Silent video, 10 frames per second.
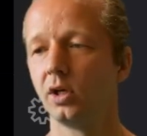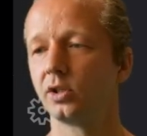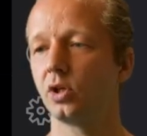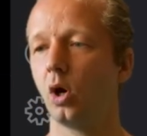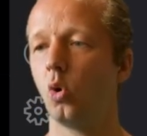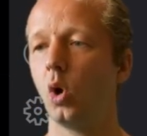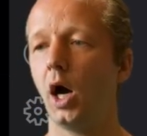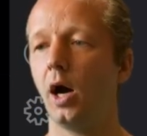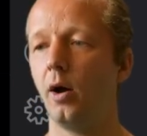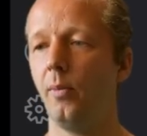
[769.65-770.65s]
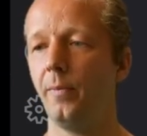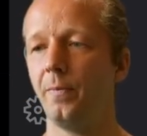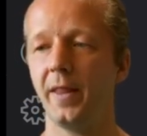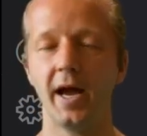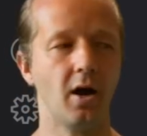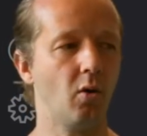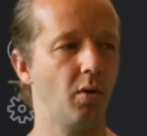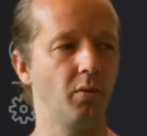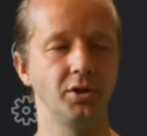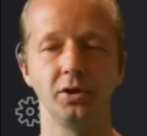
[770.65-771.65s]
So um, now
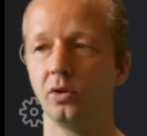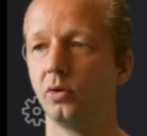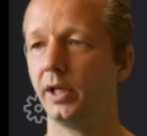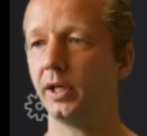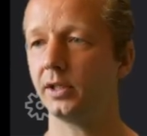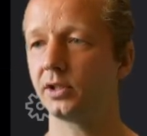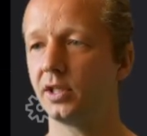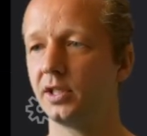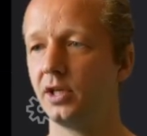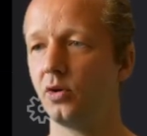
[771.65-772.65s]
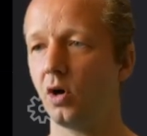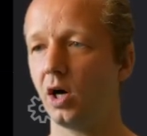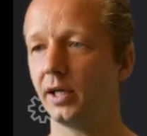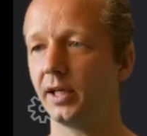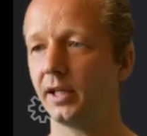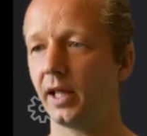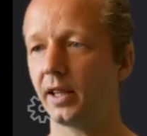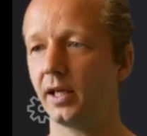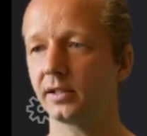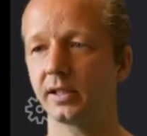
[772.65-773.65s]
what we'll do is continue on getting
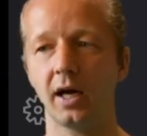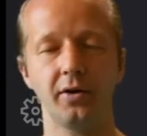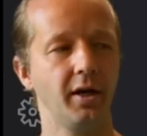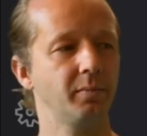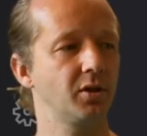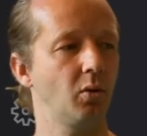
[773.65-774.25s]
that thing styled up.